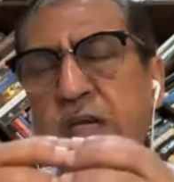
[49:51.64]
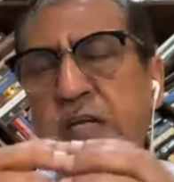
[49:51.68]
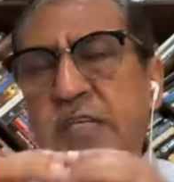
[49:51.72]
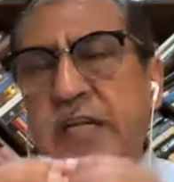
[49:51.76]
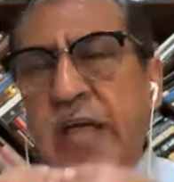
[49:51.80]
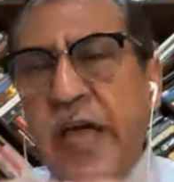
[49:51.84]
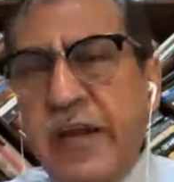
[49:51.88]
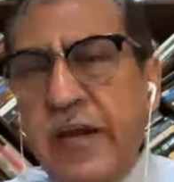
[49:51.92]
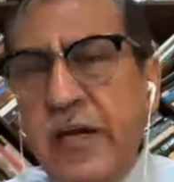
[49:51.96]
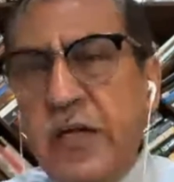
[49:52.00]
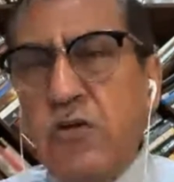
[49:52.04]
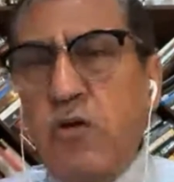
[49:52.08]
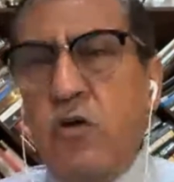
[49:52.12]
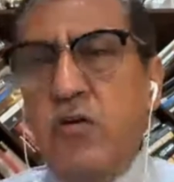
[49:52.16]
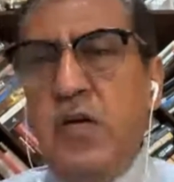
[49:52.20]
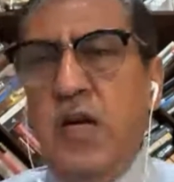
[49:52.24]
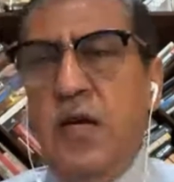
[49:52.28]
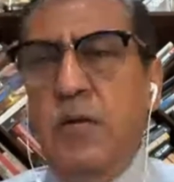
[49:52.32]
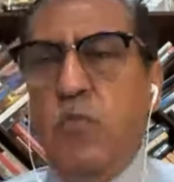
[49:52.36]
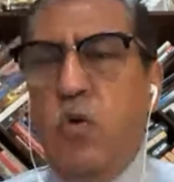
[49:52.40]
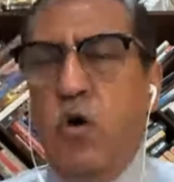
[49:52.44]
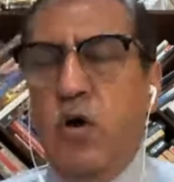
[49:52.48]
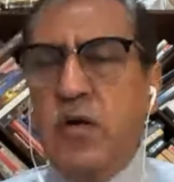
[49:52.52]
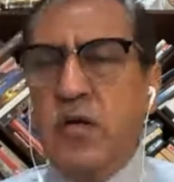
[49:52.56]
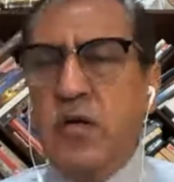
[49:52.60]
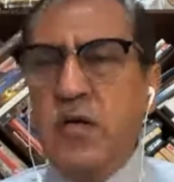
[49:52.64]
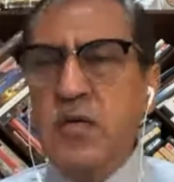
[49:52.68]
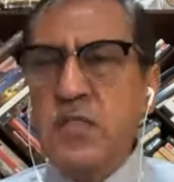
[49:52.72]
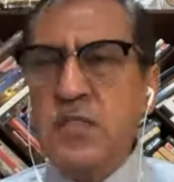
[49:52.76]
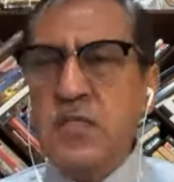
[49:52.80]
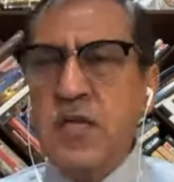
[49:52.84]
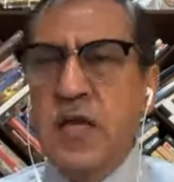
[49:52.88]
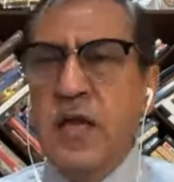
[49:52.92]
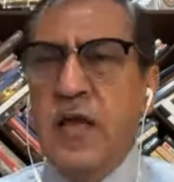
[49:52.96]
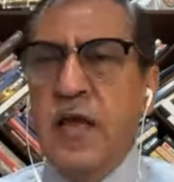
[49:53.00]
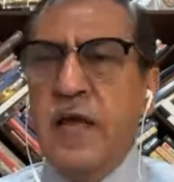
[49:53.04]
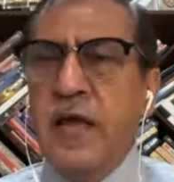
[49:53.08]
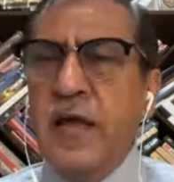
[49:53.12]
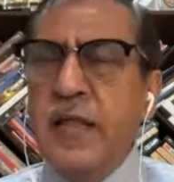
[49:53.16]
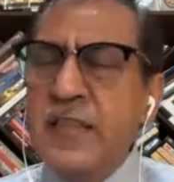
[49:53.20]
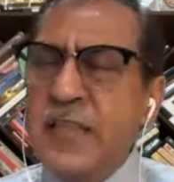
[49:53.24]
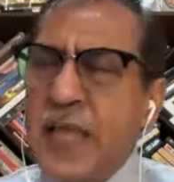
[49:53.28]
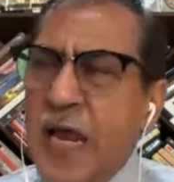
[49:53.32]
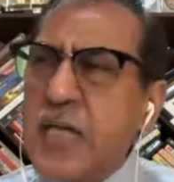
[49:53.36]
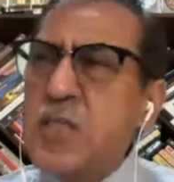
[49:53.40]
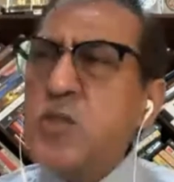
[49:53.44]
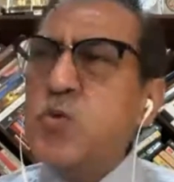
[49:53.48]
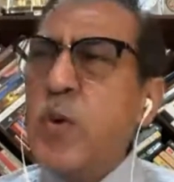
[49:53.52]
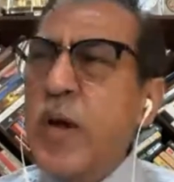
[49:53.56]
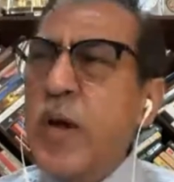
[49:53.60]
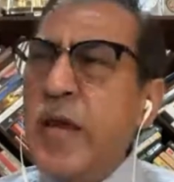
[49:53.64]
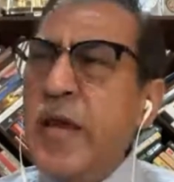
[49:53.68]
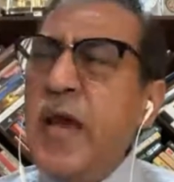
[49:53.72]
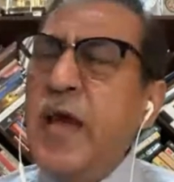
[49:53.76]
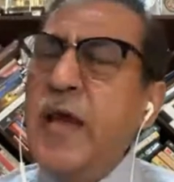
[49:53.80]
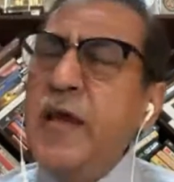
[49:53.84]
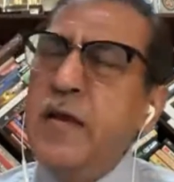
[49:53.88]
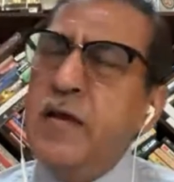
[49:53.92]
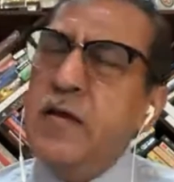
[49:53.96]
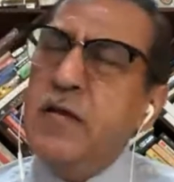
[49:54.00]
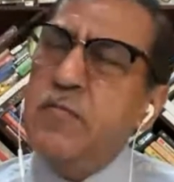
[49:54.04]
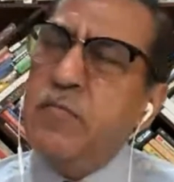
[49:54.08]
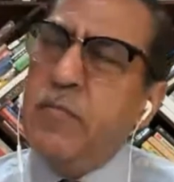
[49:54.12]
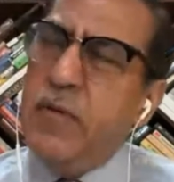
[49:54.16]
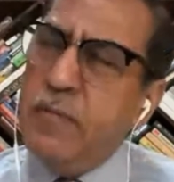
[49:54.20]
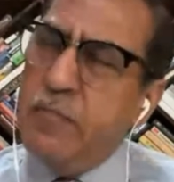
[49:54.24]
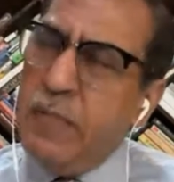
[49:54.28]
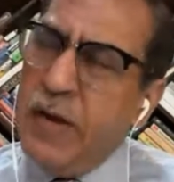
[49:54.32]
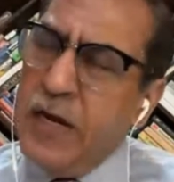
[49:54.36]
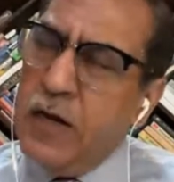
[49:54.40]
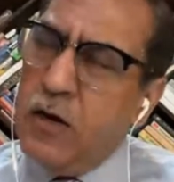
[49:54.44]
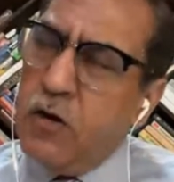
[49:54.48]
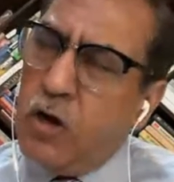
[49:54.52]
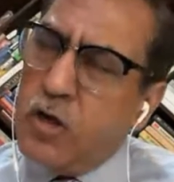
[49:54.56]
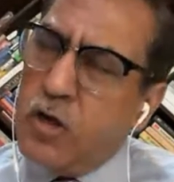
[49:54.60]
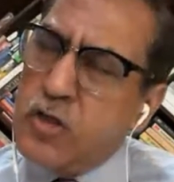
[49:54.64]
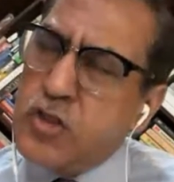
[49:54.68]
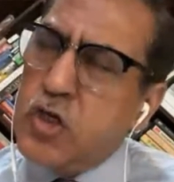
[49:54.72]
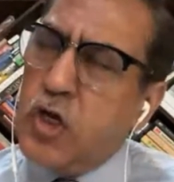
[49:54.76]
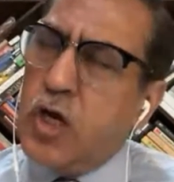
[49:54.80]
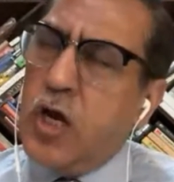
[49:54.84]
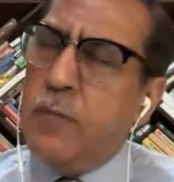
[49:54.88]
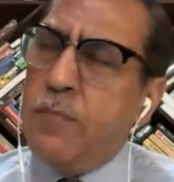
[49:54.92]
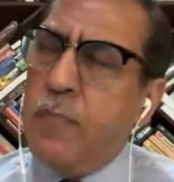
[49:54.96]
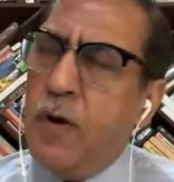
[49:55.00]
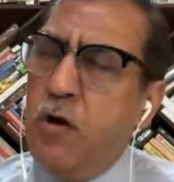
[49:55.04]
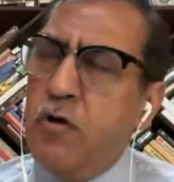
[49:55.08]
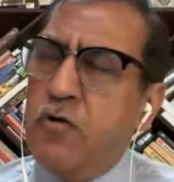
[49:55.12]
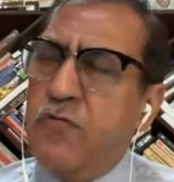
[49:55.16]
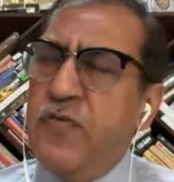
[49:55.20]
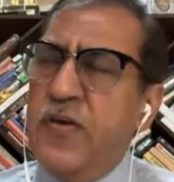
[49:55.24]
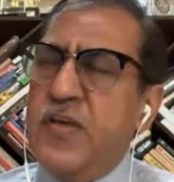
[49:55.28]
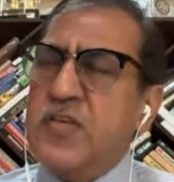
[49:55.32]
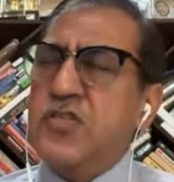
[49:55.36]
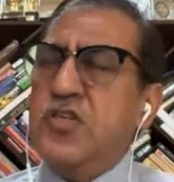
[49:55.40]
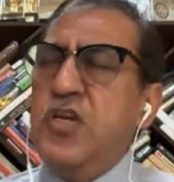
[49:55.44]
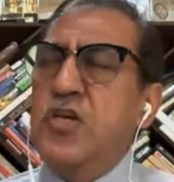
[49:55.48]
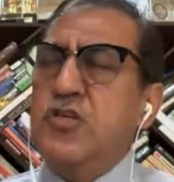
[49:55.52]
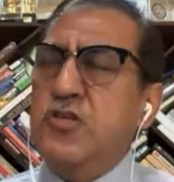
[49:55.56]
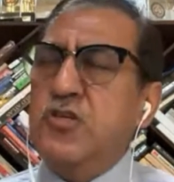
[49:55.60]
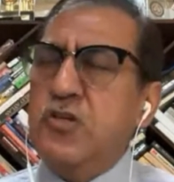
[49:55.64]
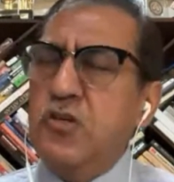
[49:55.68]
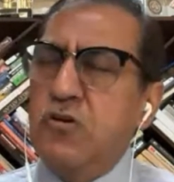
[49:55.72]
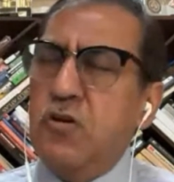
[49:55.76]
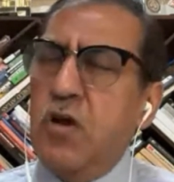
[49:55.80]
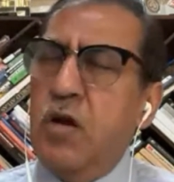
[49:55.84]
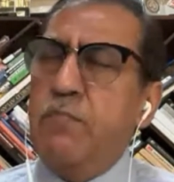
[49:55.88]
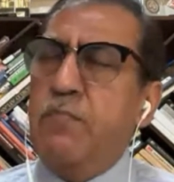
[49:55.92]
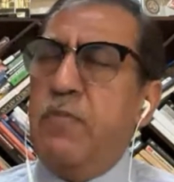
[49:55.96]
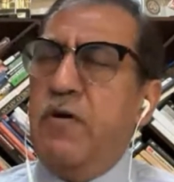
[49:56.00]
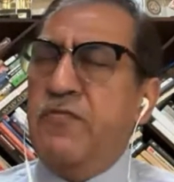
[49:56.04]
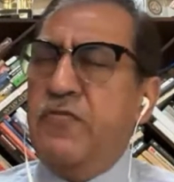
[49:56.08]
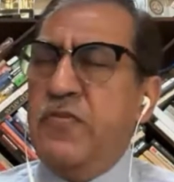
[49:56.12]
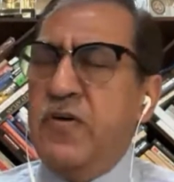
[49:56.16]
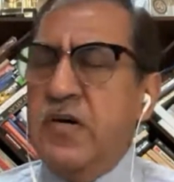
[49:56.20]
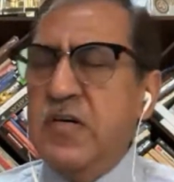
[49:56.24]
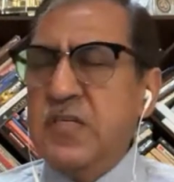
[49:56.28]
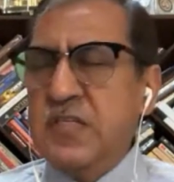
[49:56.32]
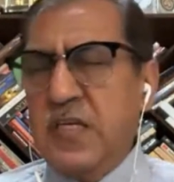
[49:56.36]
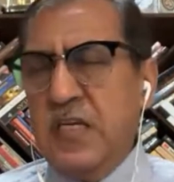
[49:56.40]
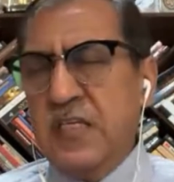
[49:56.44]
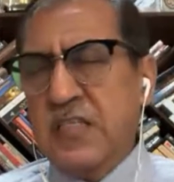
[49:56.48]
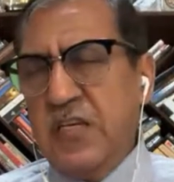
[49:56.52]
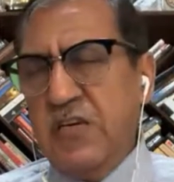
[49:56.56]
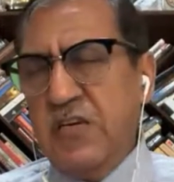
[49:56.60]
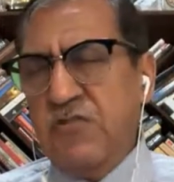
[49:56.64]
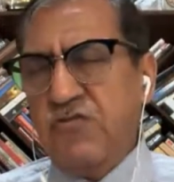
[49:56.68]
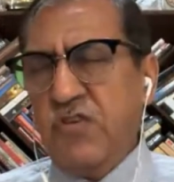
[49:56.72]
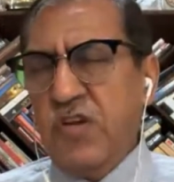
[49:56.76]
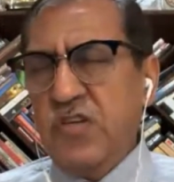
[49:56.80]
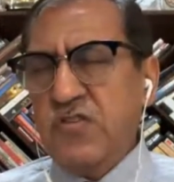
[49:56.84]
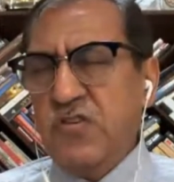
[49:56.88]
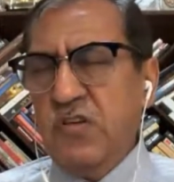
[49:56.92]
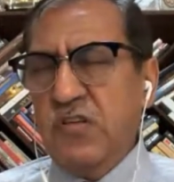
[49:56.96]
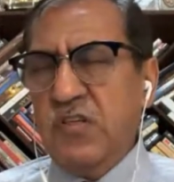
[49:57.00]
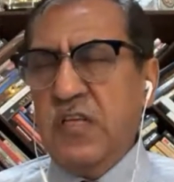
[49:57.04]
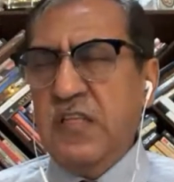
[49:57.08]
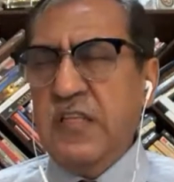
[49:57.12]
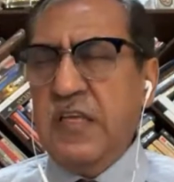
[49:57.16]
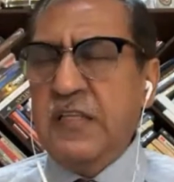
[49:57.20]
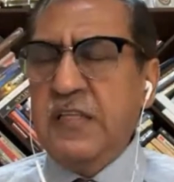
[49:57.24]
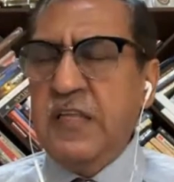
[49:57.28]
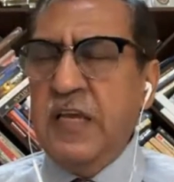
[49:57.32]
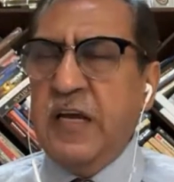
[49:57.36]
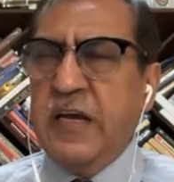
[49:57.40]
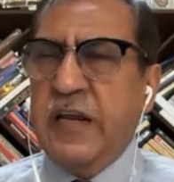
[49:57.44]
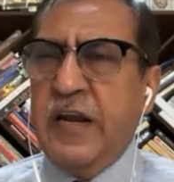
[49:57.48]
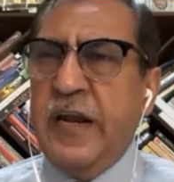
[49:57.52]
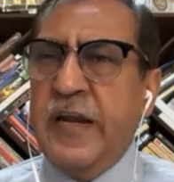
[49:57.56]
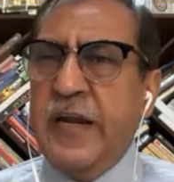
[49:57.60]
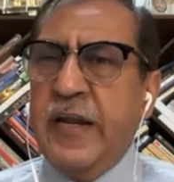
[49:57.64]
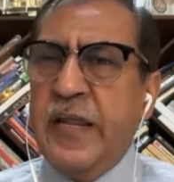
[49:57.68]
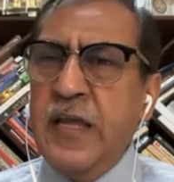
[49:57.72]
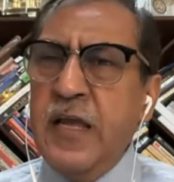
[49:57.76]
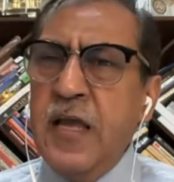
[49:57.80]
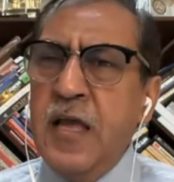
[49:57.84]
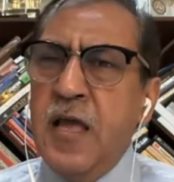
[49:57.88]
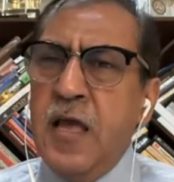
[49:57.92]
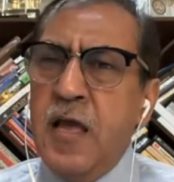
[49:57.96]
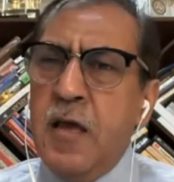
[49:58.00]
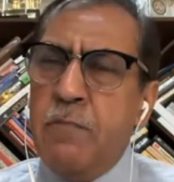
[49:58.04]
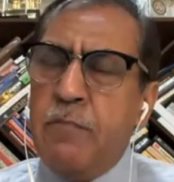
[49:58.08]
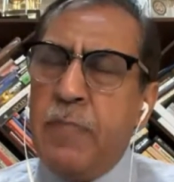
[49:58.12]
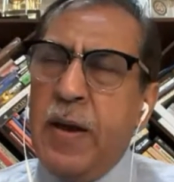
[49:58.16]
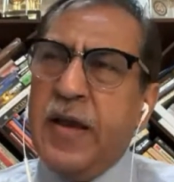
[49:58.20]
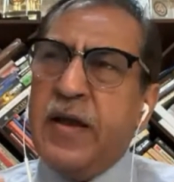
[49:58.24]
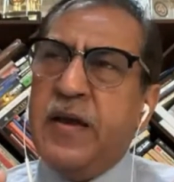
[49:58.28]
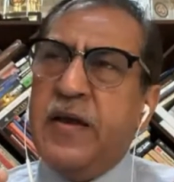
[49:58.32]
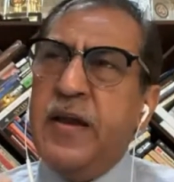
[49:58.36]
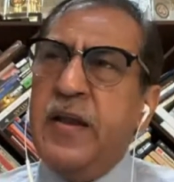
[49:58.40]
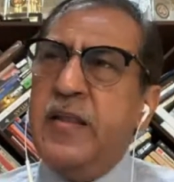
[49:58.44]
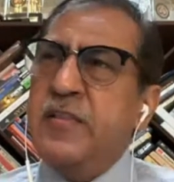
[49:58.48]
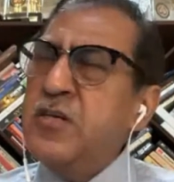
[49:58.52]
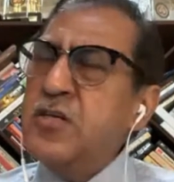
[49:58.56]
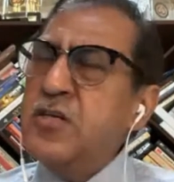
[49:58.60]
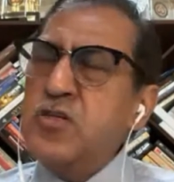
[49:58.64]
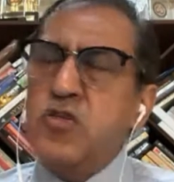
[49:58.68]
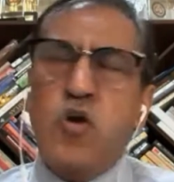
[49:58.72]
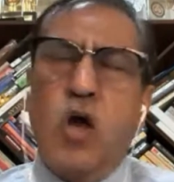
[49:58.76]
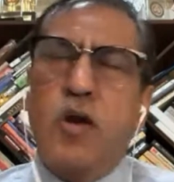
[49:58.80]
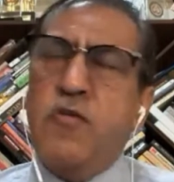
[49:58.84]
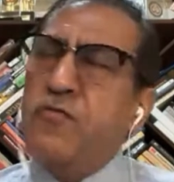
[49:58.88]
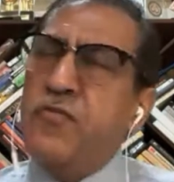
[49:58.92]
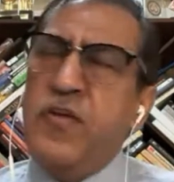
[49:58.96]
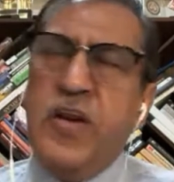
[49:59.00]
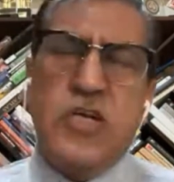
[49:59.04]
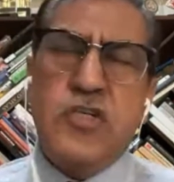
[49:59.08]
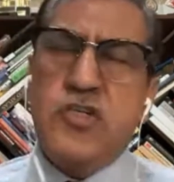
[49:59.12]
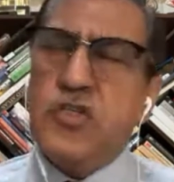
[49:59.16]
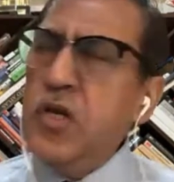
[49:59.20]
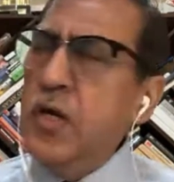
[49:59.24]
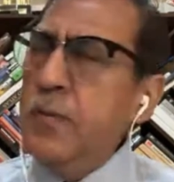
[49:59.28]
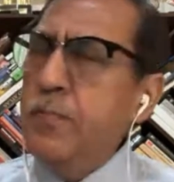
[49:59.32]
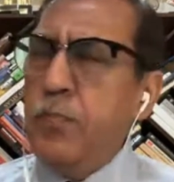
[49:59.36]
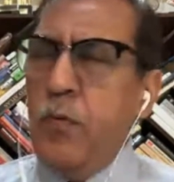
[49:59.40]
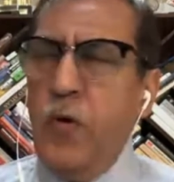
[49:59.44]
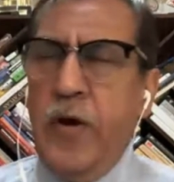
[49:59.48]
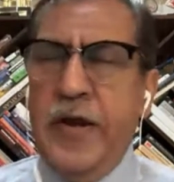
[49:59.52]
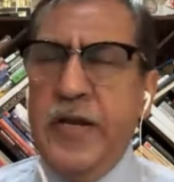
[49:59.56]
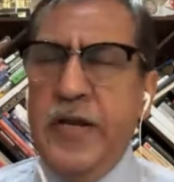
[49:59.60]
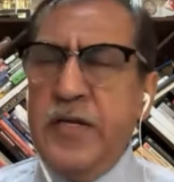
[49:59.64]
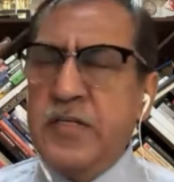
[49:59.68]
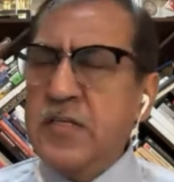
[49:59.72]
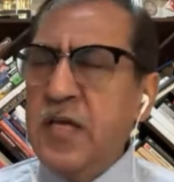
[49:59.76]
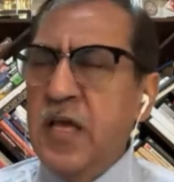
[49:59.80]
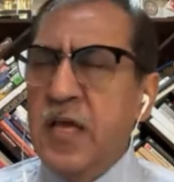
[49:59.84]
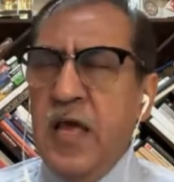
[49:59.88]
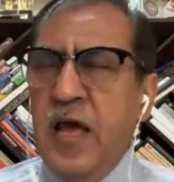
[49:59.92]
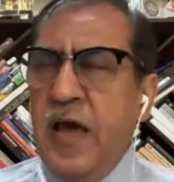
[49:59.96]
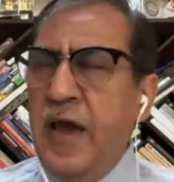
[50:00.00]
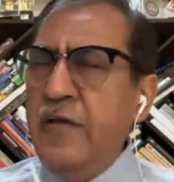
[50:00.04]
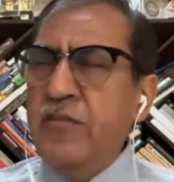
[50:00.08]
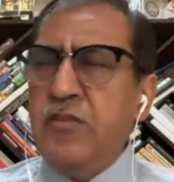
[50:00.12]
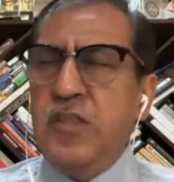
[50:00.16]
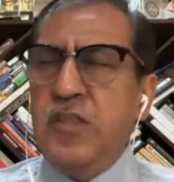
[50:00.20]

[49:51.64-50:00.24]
territorial borders, and that's why my logic about fixation on buffers, etc., that they're creating, but it's not friction points. I